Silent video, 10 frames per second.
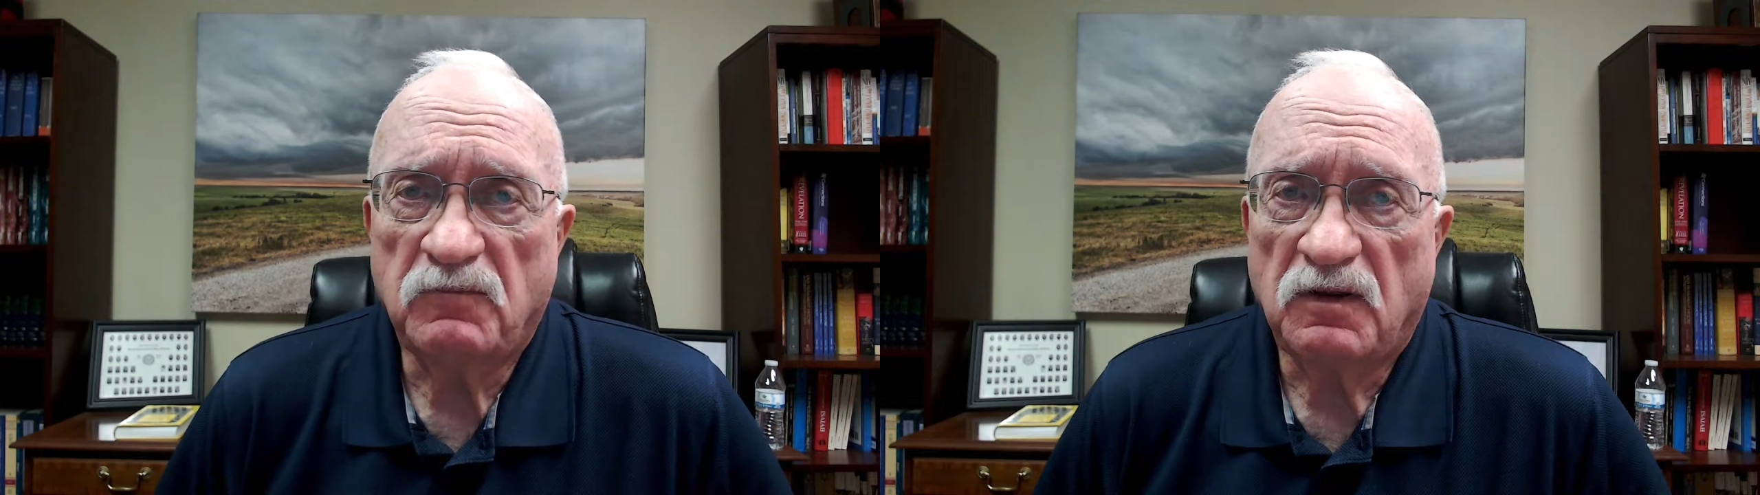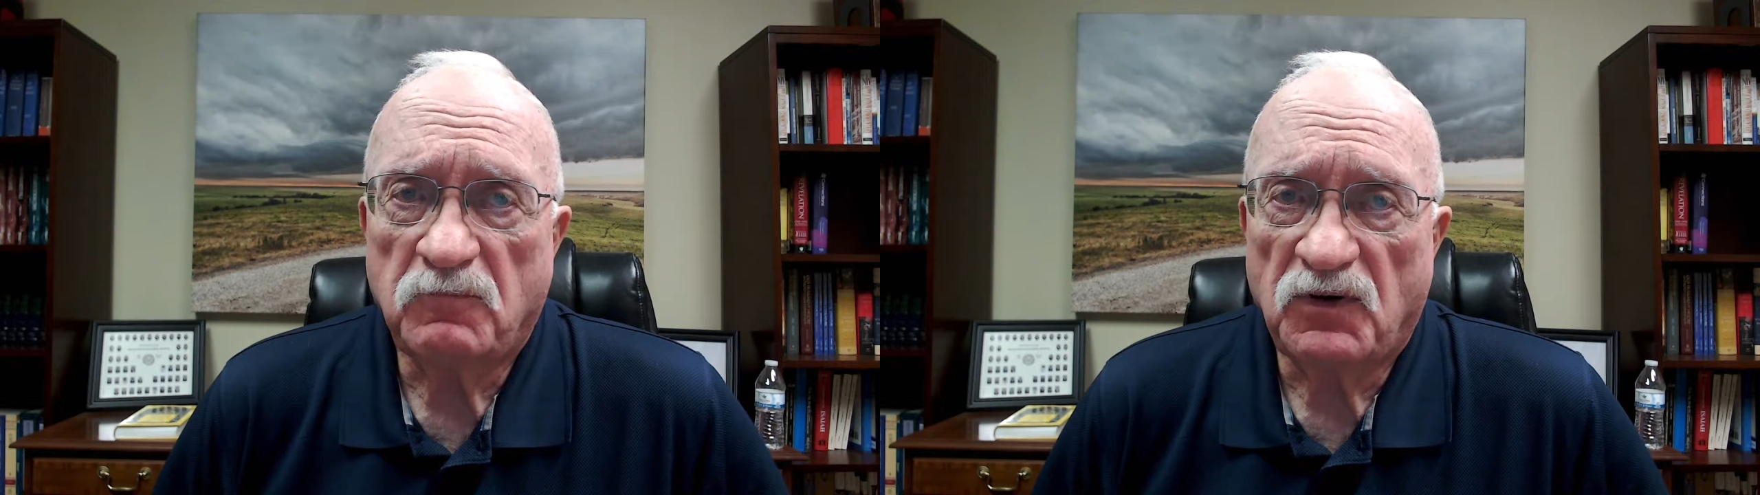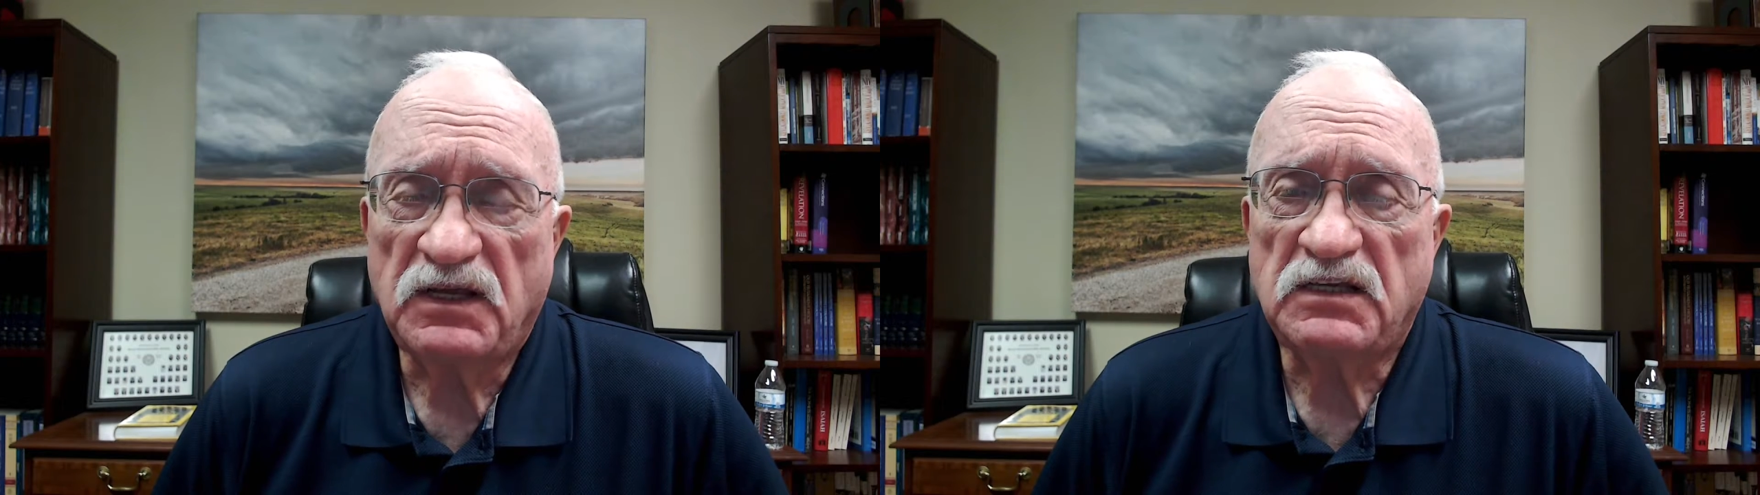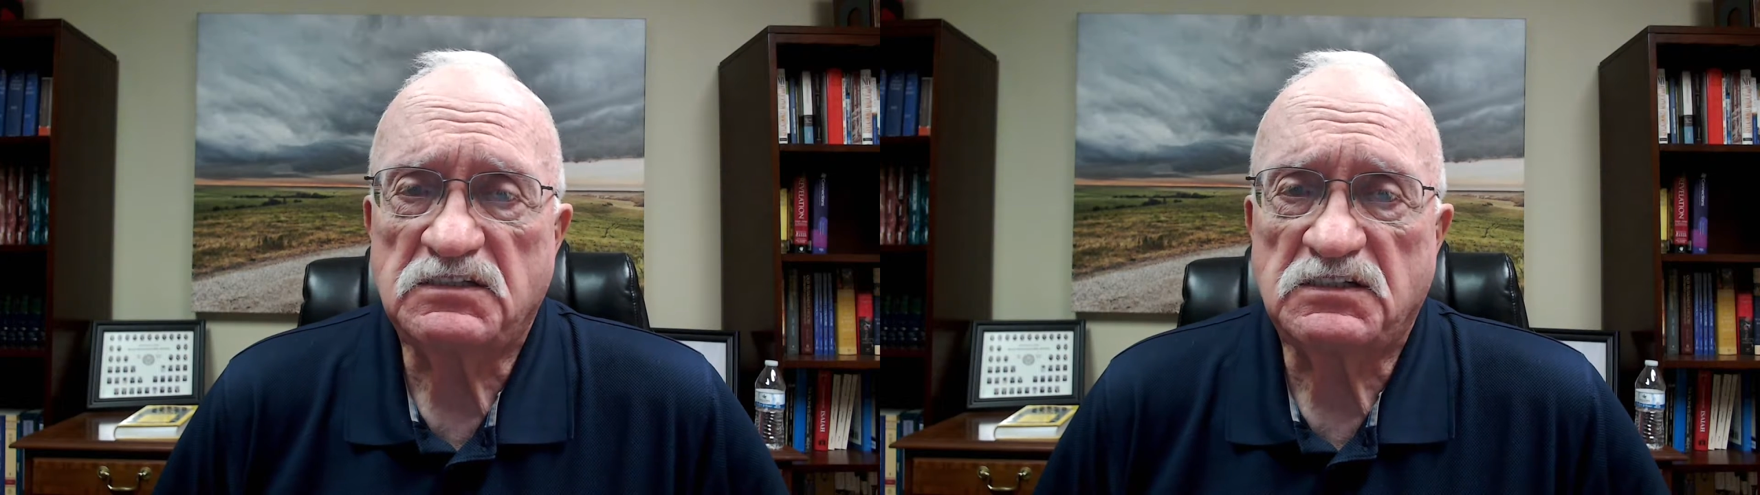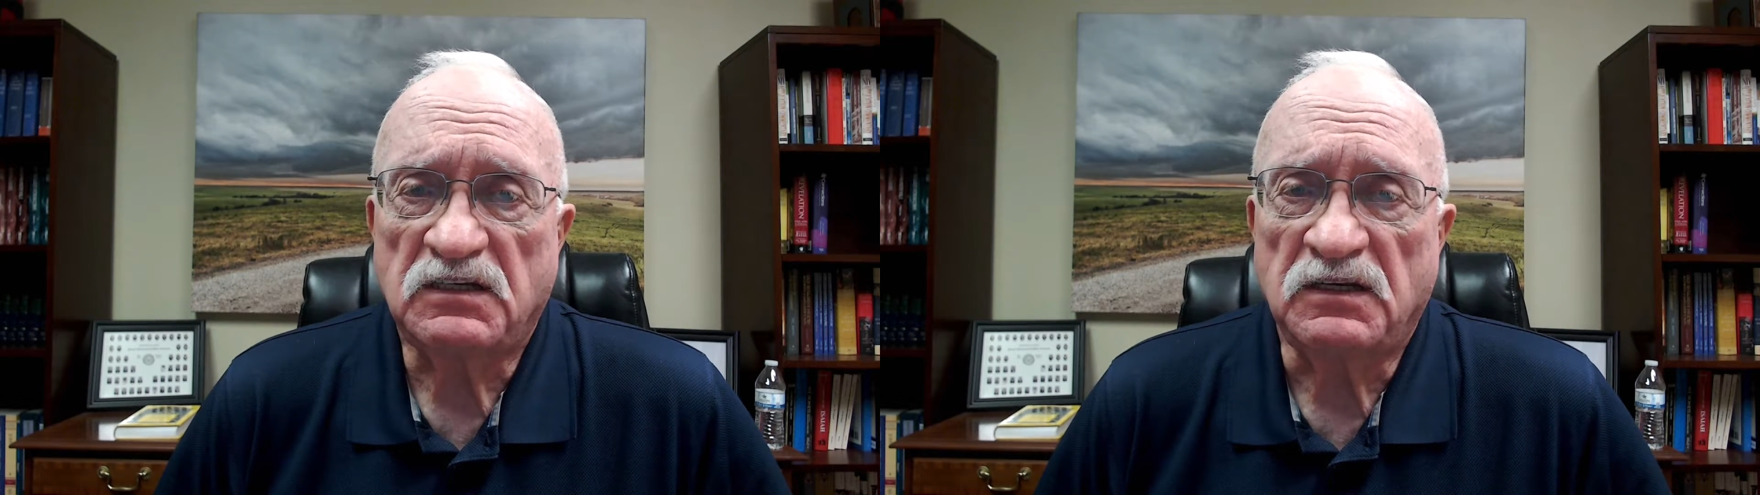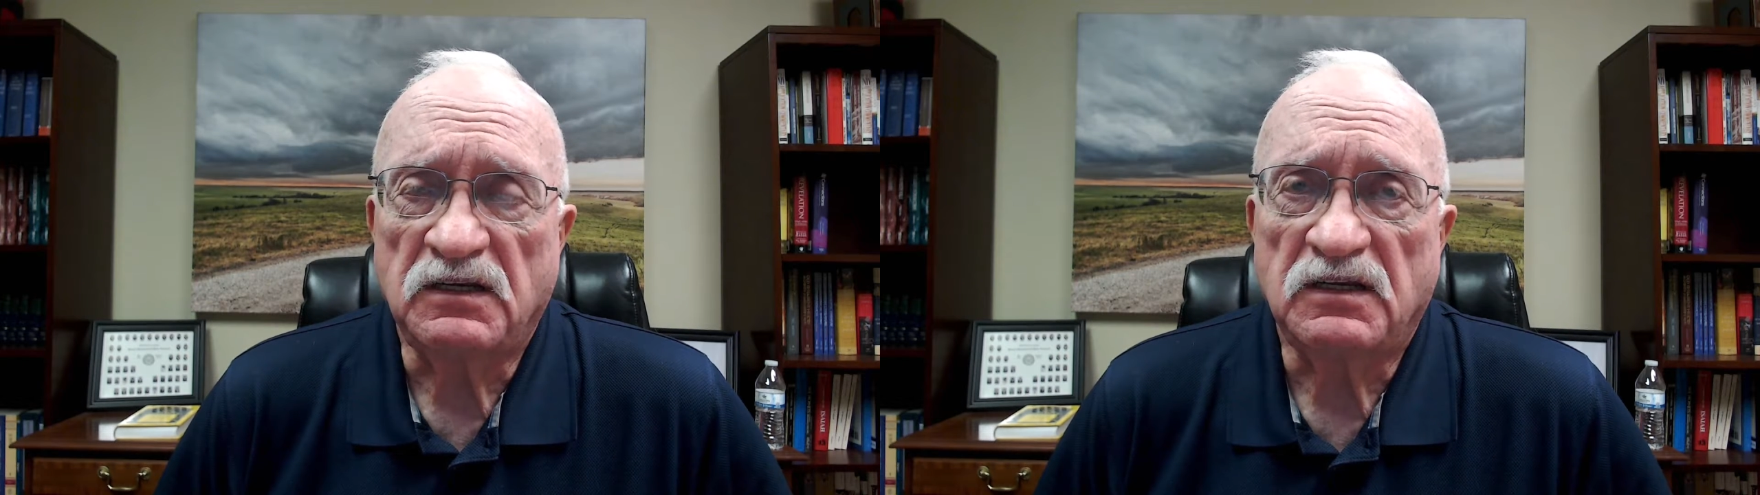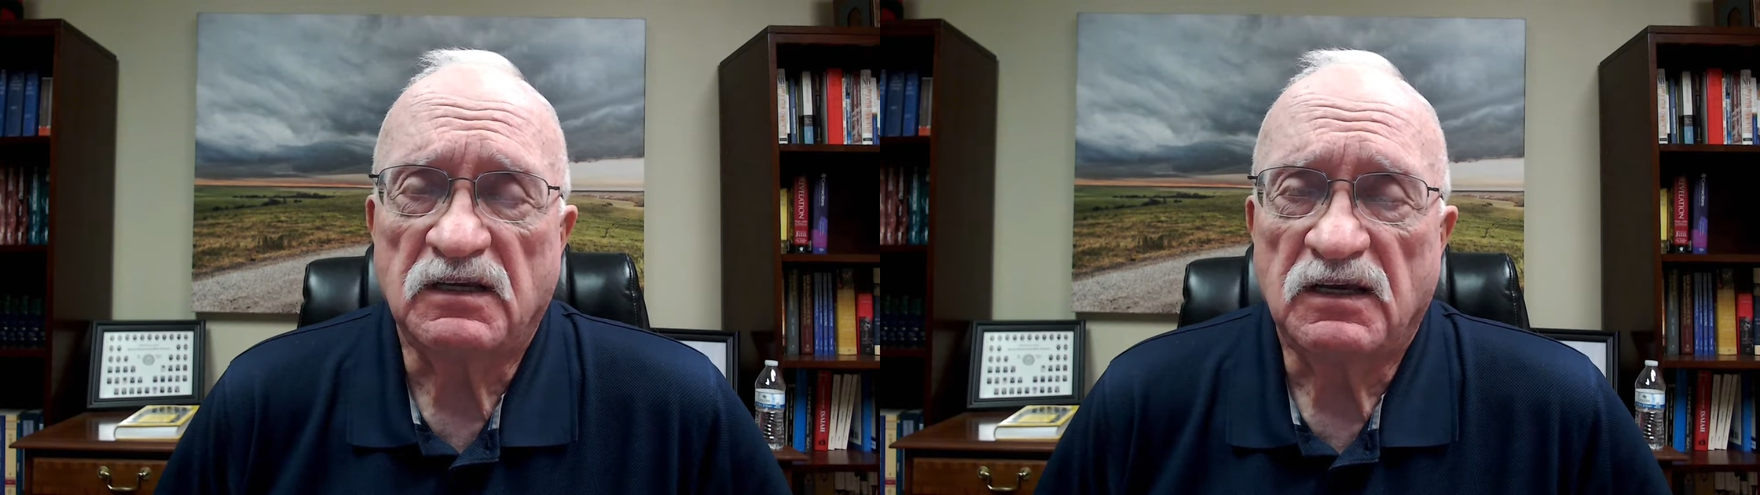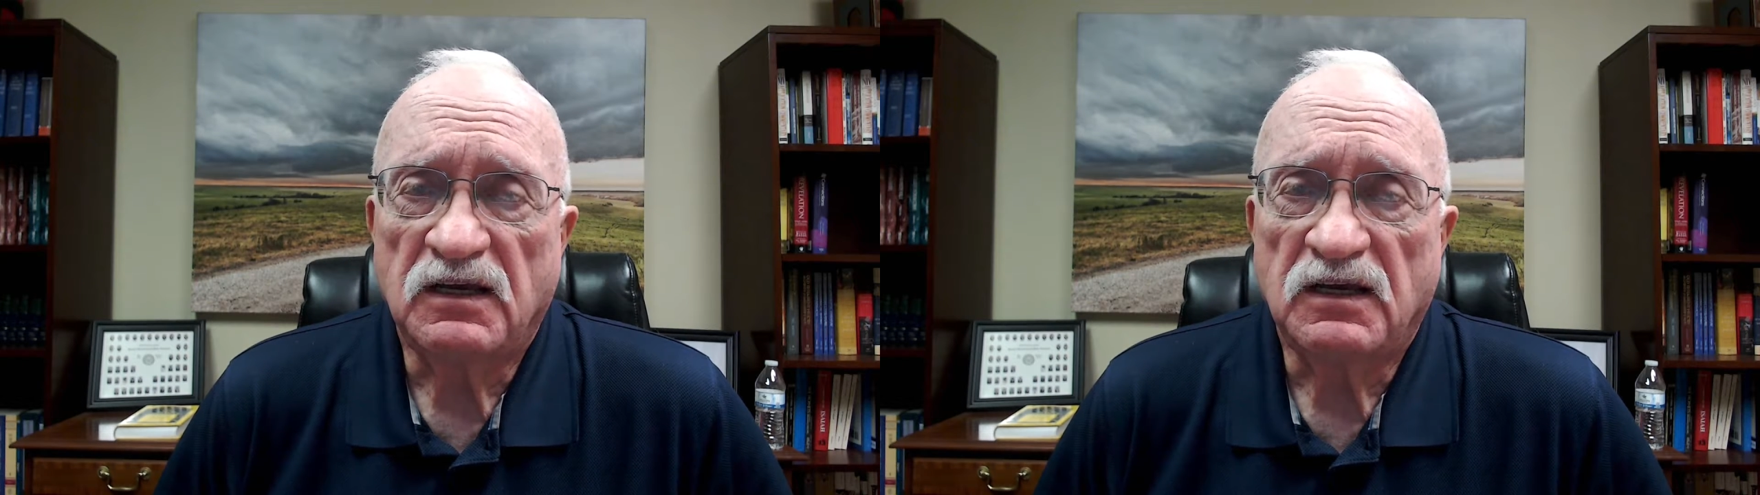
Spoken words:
blessed and